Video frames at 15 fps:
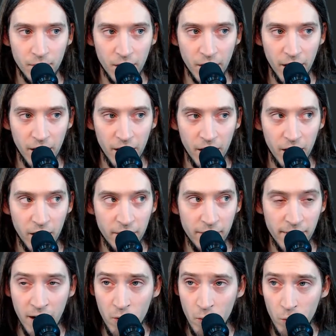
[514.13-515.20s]
And
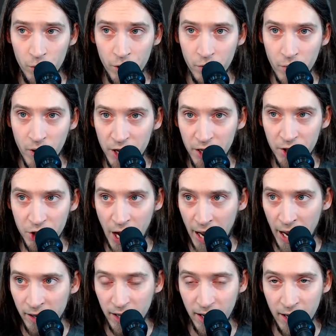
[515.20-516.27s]
now we're running
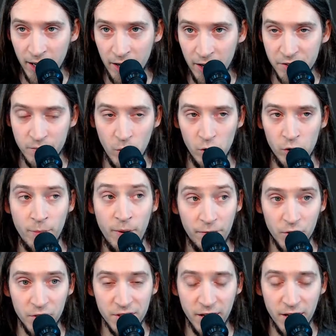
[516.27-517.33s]
jack at a smaller buffer
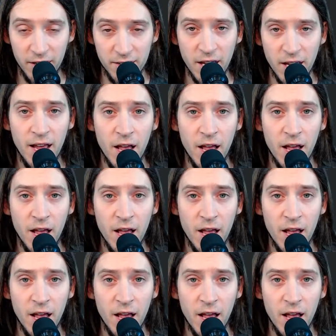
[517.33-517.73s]
size.